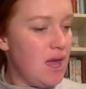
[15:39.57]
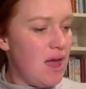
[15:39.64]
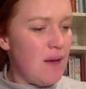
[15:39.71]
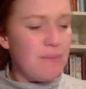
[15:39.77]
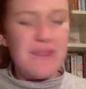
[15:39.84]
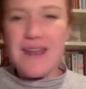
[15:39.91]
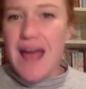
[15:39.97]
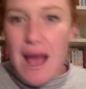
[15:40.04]

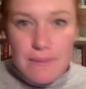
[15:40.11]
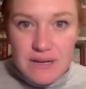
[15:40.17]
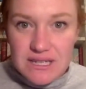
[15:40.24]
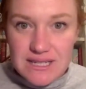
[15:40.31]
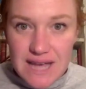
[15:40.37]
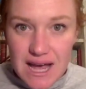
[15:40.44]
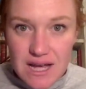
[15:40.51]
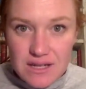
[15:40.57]
But then how many
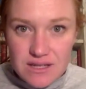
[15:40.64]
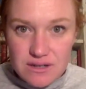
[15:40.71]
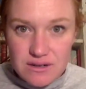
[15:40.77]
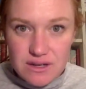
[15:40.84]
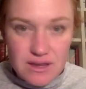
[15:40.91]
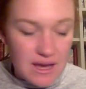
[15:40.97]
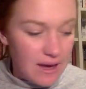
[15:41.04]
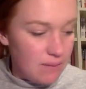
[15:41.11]
sounds are
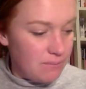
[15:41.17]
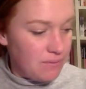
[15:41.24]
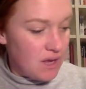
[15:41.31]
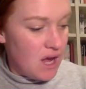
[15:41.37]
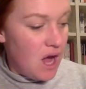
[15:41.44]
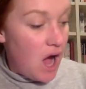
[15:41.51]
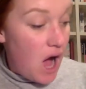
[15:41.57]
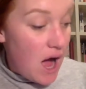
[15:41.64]
in there?
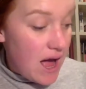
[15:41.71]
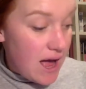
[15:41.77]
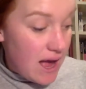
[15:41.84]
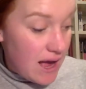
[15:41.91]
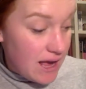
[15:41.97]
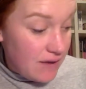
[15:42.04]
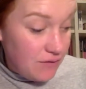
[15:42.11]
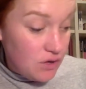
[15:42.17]

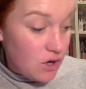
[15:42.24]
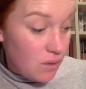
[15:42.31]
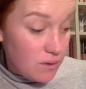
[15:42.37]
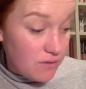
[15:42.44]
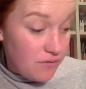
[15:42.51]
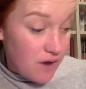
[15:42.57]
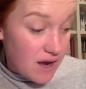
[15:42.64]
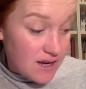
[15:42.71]
If you don't want
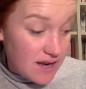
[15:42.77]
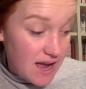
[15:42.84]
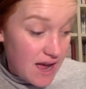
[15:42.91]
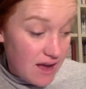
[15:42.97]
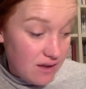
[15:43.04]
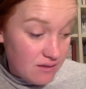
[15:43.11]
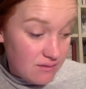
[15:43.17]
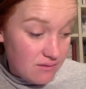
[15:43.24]
to find
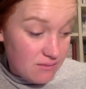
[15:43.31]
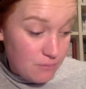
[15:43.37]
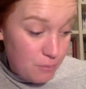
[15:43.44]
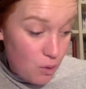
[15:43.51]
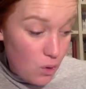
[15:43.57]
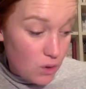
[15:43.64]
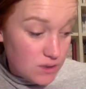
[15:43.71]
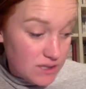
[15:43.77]
out,
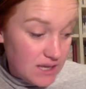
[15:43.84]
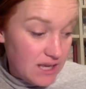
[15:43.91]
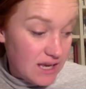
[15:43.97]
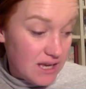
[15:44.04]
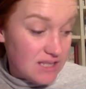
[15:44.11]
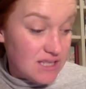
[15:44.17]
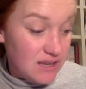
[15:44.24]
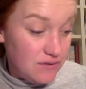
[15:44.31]
pause here
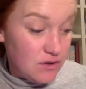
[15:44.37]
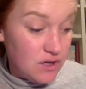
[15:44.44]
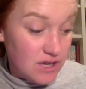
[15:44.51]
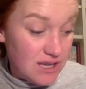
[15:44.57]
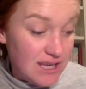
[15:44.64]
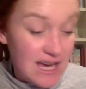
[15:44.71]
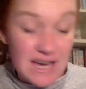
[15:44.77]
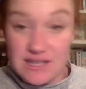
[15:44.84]
and see if you
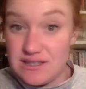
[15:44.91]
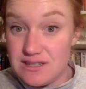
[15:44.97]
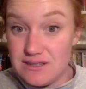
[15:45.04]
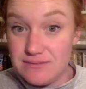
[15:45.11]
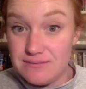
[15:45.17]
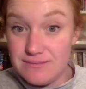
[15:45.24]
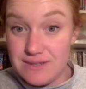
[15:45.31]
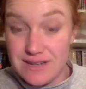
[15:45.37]
can guess.
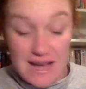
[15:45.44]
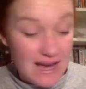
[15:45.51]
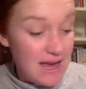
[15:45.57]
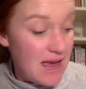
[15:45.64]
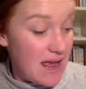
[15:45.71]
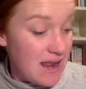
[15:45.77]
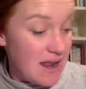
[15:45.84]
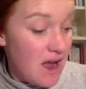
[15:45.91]
Okay,
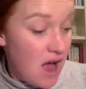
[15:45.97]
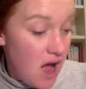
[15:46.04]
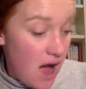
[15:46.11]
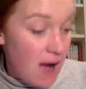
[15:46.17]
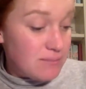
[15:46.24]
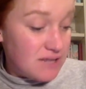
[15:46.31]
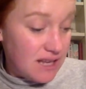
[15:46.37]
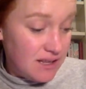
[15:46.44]
and
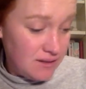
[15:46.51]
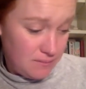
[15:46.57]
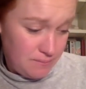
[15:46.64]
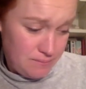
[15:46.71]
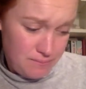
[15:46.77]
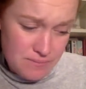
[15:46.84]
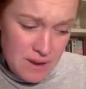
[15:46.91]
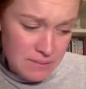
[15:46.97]
I'm
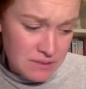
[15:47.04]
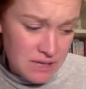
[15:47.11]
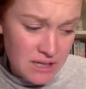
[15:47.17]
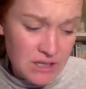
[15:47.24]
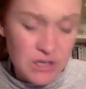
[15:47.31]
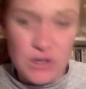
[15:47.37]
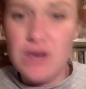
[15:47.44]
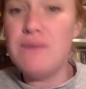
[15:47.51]

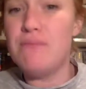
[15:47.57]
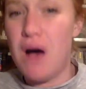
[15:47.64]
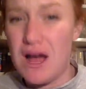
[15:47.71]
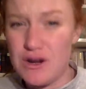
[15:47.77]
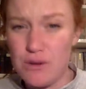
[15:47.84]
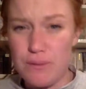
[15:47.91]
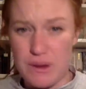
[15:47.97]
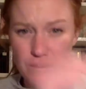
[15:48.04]
telling you, it
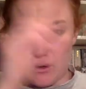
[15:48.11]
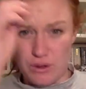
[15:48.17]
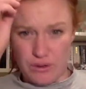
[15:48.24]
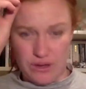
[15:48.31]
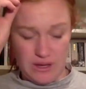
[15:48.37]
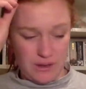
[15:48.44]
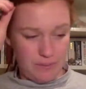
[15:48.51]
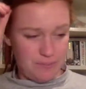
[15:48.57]
might not be what you
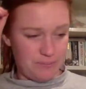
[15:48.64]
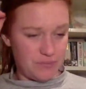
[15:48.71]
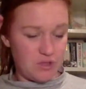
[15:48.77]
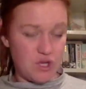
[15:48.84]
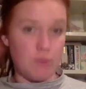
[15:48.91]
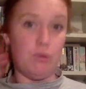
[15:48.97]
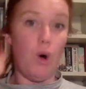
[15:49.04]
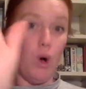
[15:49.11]
think.
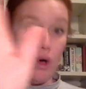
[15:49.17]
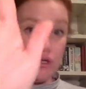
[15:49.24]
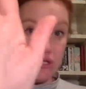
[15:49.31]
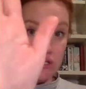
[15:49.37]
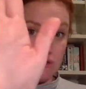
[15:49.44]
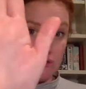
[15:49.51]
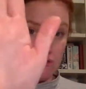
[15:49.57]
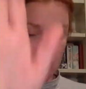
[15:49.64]
So
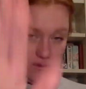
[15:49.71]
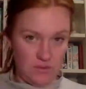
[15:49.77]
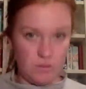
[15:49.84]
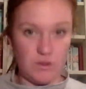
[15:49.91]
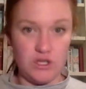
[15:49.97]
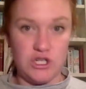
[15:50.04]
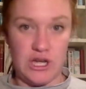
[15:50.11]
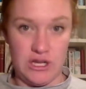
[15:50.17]
pause if you
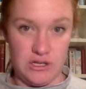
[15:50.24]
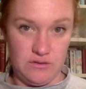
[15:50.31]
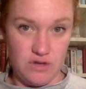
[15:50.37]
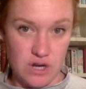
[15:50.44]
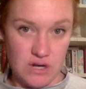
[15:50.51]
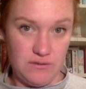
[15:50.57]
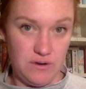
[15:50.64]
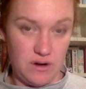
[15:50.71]
want the challenge of
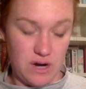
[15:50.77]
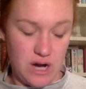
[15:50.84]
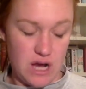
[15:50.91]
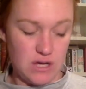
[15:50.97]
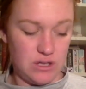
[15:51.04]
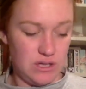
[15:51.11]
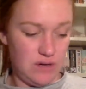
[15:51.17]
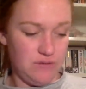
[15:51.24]
trying to figure it out
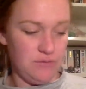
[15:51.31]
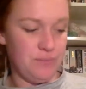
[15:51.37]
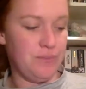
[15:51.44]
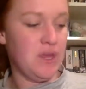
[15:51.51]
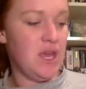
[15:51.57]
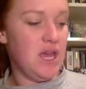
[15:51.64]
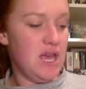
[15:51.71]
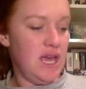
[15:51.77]
yourself.
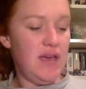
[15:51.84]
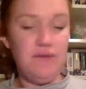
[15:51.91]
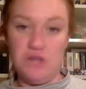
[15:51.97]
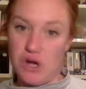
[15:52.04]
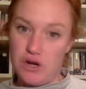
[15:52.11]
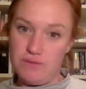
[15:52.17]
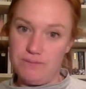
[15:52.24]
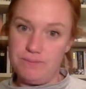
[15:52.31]
If you
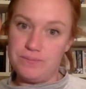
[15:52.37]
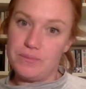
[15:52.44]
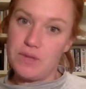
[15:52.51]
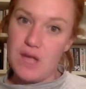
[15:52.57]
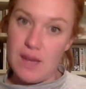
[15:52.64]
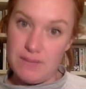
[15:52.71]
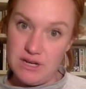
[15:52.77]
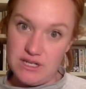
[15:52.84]
don't,
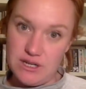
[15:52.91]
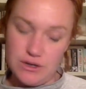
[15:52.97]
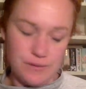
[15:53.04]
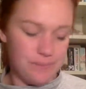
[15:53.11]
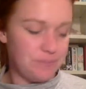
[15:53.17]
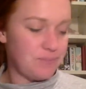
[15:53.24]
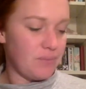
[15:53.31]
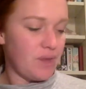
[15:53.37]
I'm going to tell you.
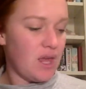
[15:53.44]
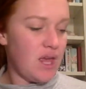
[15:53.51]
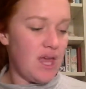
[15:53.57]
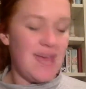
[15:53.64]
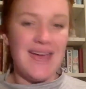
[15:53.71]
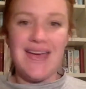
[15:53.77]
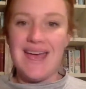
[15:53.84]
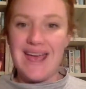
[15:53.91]

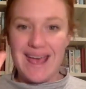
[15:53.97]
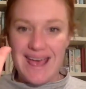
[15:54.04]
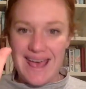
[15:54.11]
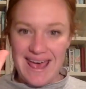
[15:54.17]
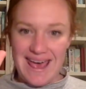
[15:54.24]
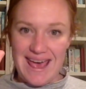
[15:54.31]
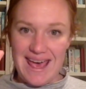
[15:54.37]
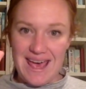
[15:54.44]

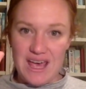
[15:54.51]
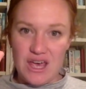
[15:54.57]
It.